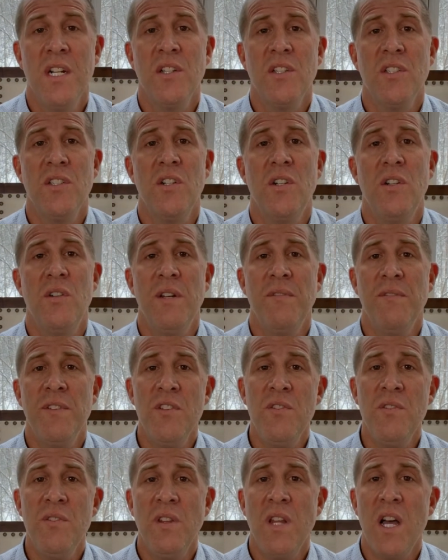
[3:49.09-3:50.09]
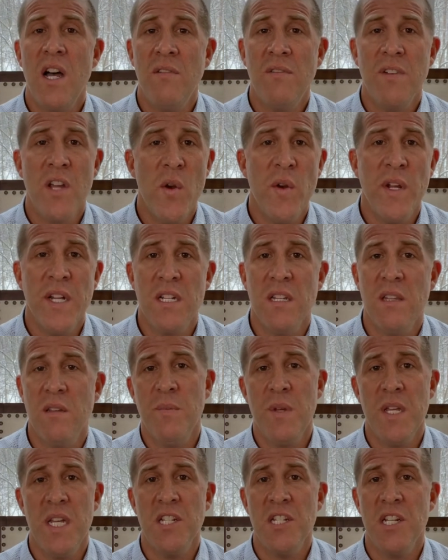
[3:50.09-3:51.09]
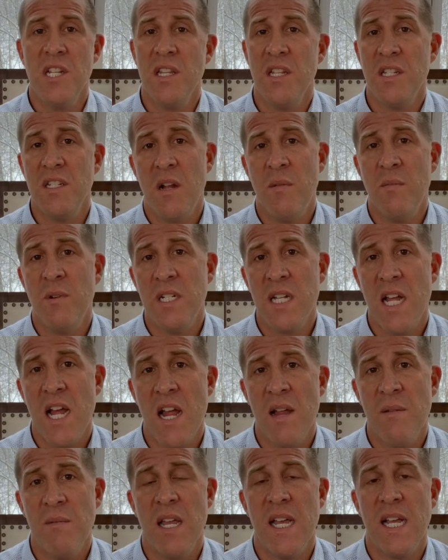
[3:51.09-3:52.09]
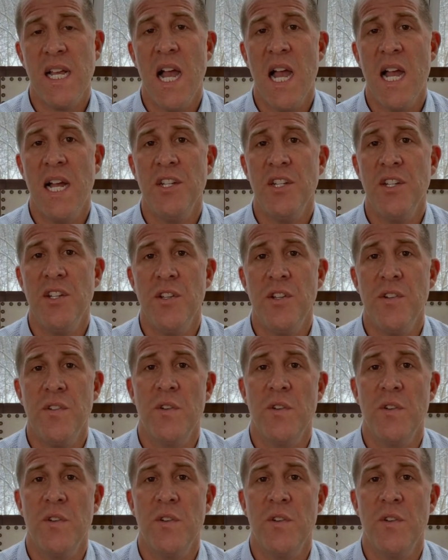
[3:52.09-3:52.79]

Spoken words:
So if you love going to the beach in the summertime like I do,